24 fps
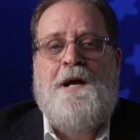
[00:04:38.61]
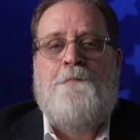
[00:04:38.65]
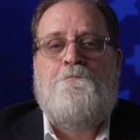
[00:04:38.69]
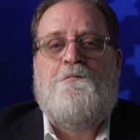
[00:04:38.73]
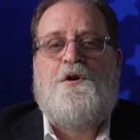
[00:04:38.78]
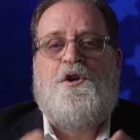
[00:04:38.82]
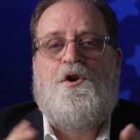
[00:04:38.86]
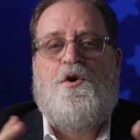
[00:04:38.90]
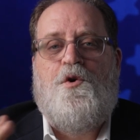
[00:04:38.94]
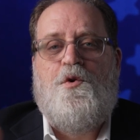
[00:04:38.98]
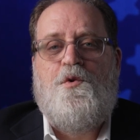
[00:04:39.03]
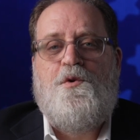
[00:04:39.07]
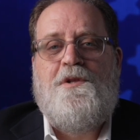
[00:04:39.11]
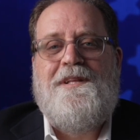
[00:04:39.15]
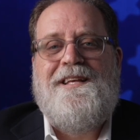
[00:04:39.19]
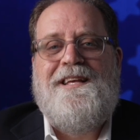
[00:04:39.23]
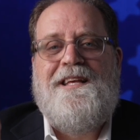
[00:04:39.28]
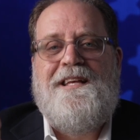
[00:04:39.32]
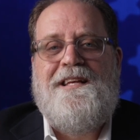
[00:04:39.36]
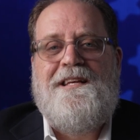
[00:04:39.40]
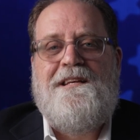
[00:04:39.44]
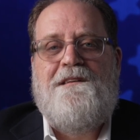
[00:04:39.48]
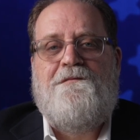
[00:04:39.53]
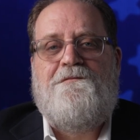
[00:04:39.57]
but
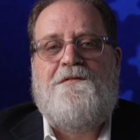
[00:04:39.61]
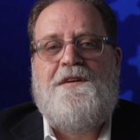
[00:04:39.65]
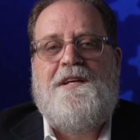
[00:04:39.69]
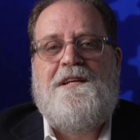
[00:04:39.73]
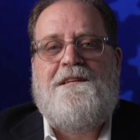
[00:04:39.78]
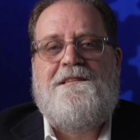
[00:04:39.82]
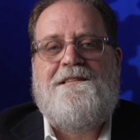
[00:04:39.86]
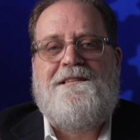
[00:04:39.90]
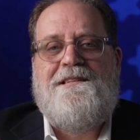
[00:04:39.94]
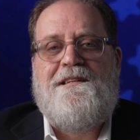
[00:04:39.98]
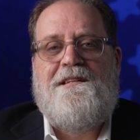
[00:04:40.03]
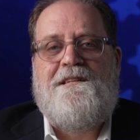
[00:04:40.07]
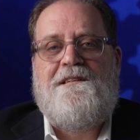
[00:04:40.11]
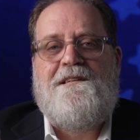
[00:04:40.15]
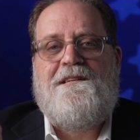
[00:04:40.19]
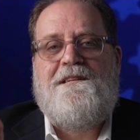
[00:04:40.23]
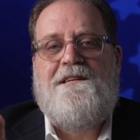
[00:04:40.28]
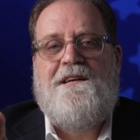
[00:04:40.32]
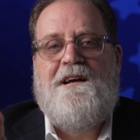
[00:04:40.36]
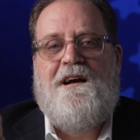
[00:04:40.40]
only if it didn't